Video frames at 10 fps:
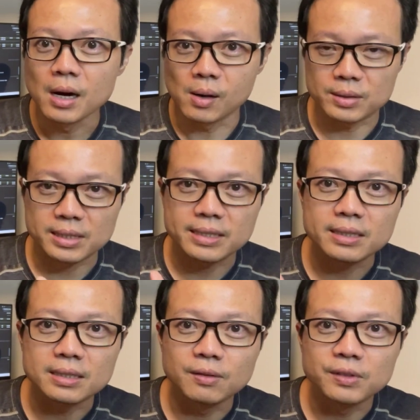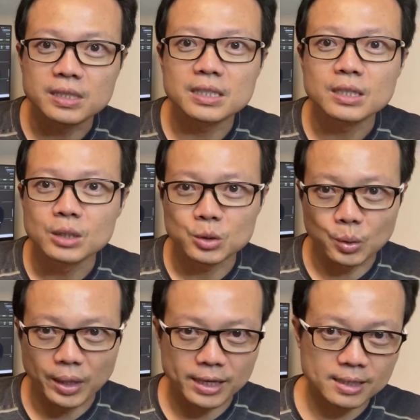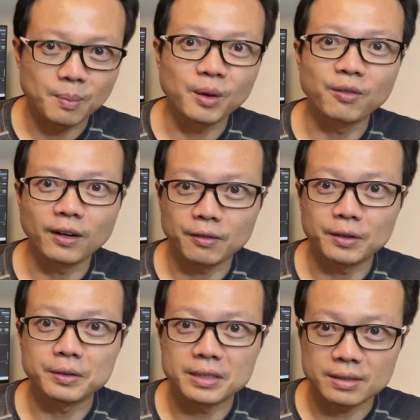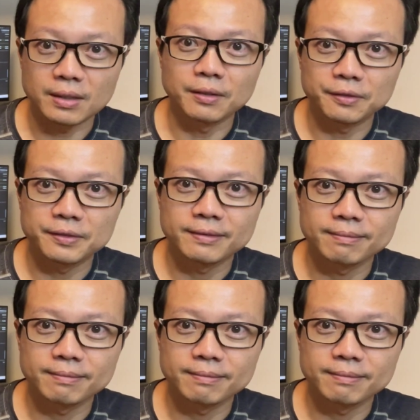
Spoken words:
or sensitivity to the S&P 500 itself.